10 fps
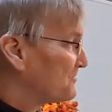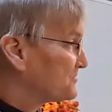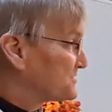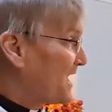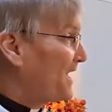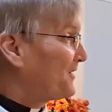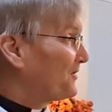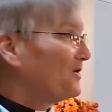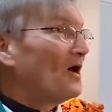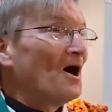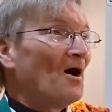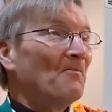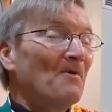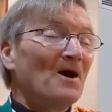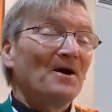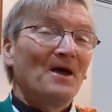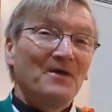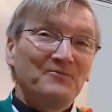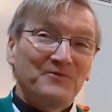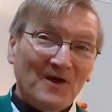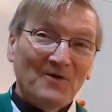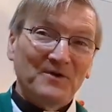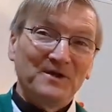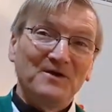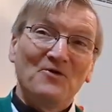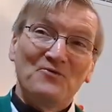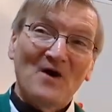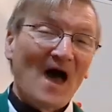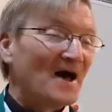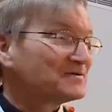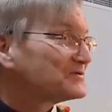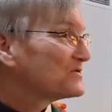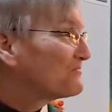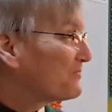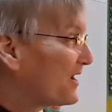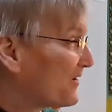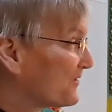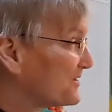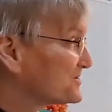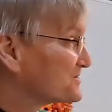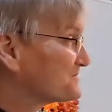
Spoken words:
scattered among a very vast parish,